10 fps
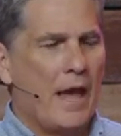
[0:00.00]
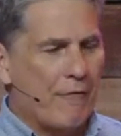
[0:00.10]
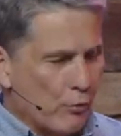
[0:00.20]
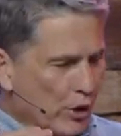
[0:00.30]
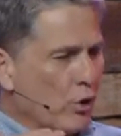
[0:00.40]

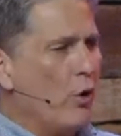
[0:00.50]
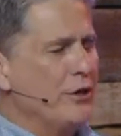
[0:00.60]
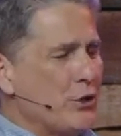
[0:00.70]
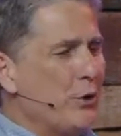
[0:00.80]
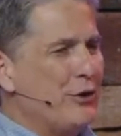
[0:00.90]
If we're
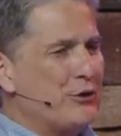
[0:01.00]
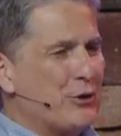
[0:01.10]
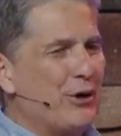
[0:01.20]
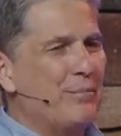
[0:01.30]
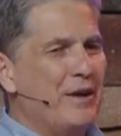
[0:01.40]
going to
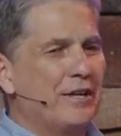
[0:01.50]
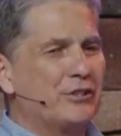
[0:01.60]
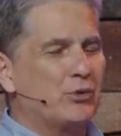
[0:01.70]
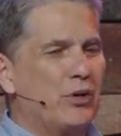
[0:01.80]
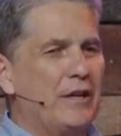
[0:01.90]
endure in
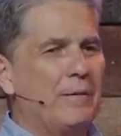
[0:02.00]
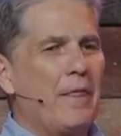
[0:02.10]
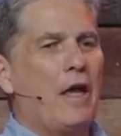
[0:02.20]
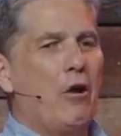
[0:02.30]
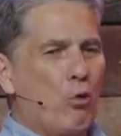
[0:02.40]
ministry,
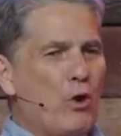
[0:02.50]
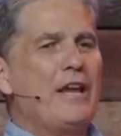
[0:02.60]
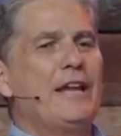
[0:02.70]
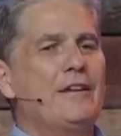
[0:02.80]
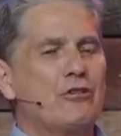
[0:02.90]

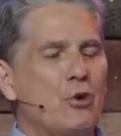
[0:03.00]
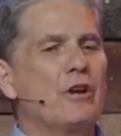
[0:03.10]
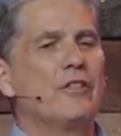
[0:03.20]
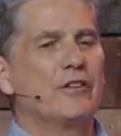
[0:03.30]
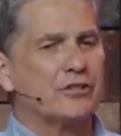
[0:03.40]
we need to do
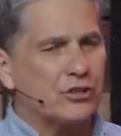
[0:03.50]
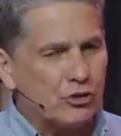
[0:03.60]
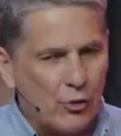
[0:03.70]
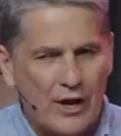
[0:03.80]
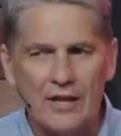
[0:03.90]
it in the
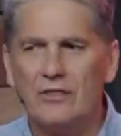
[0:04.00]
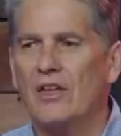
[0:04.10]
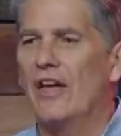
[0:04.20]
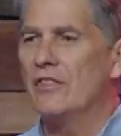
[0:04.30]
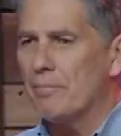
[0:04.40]

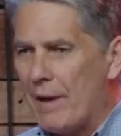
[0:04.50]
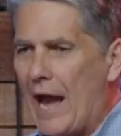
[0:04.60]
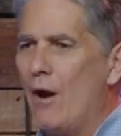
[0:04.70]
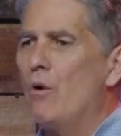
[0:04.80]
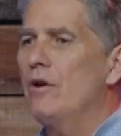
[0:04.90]
strength and the
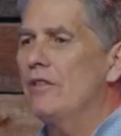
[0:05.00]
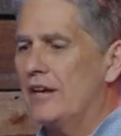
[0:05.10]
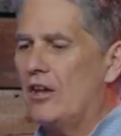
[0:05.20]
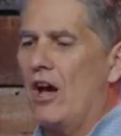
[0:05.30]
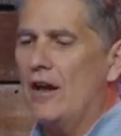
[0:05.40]
power
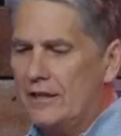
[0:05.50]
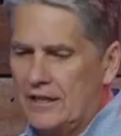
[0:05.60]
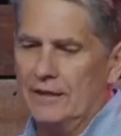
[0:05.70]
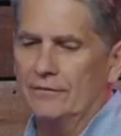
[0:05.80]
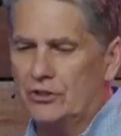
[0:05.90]
that God
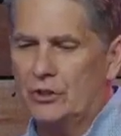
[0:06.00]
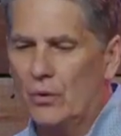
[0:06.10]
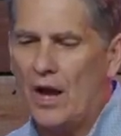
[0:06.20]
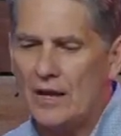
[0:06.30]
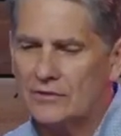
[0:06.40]
gives
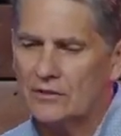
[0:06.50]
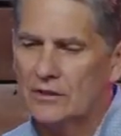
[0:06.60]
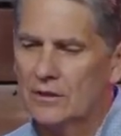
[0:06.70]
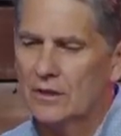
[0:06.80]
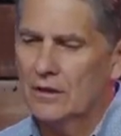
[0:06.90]
to
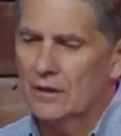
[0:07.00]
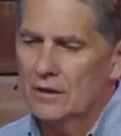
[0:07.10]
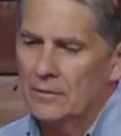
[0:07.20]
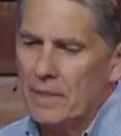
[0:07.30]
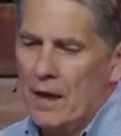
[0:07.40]
us.
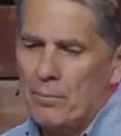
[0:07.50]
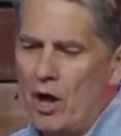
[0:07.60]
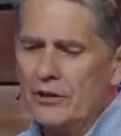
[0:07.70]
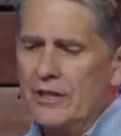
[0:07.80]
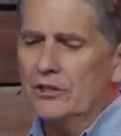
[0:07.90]

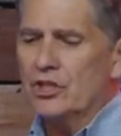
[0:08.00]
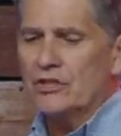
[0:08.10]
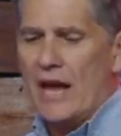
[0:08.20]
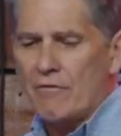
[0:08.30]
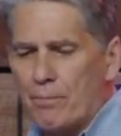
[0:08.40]
Paul didn't
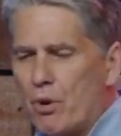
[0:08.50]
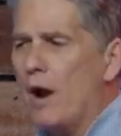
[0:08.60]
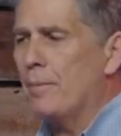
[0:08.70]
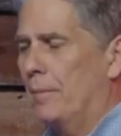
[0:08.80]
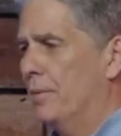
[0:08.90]
just have a
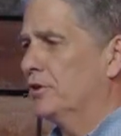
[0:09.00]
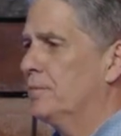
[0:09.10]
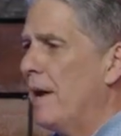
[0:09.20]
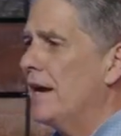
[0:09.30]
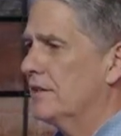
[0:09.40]
proper
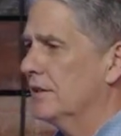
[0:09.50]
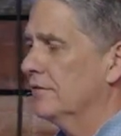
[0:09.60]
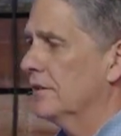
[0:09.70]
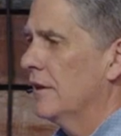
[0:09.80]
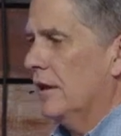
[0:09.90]

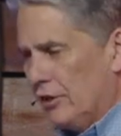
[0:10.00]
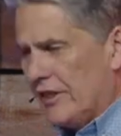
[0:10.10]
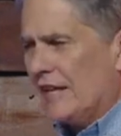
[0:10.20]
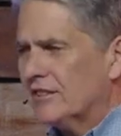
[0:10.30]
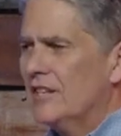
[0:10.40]
perspective,
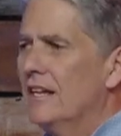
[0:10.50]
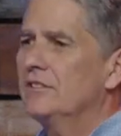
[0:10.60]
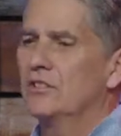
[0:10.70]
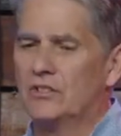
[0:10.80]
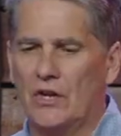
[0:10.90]
that's
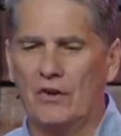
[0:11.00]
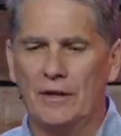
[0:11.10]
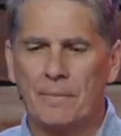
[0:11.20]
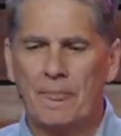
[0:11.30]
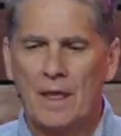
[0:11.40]

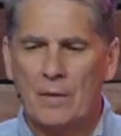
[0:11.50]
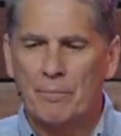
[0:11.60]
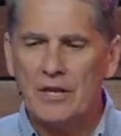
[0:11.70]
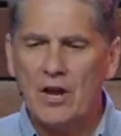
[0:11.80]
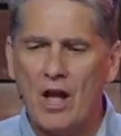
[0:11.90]
necessary,
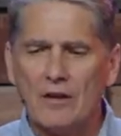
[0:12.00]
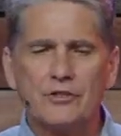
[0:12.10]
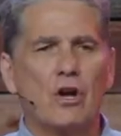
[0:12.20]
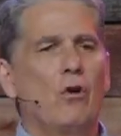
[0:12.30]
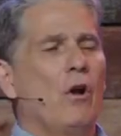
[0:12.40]
but he
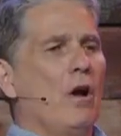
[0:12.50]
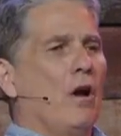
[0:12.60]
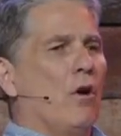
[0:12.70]
also